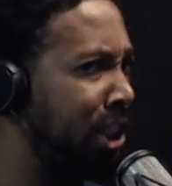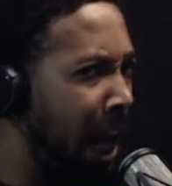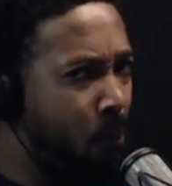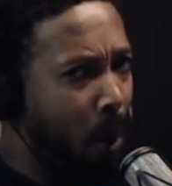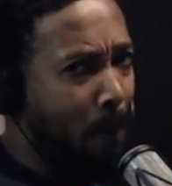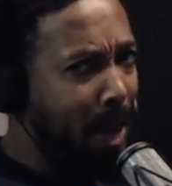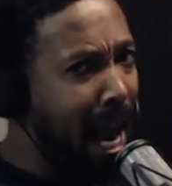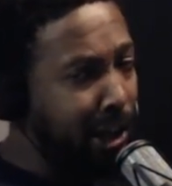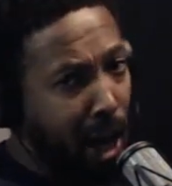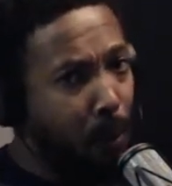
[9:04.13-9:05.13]
they weren't
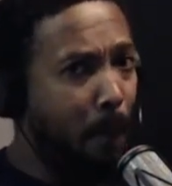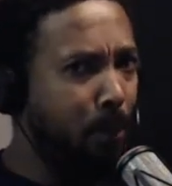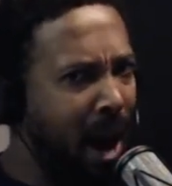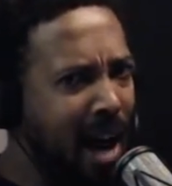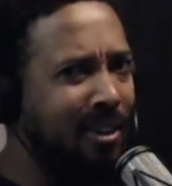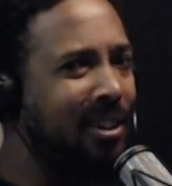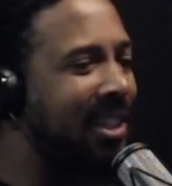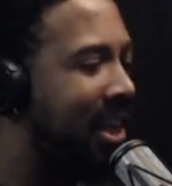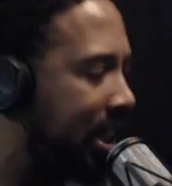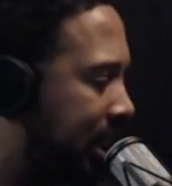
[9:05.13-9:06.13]
black, they were brown and all this
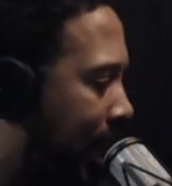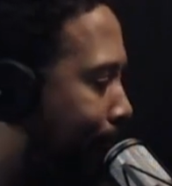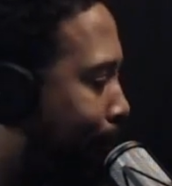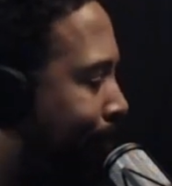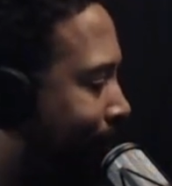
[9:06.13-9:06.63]
other shit.